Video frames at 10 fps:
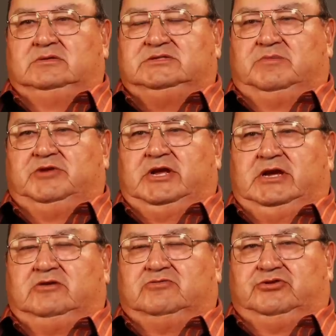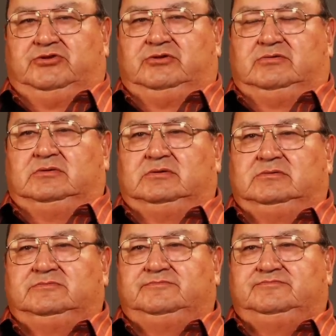someday go through
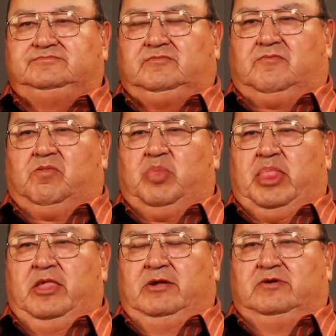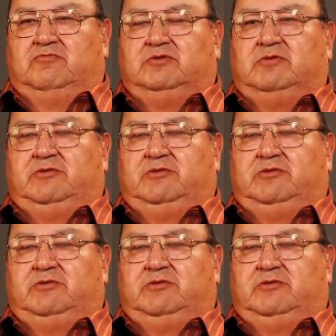what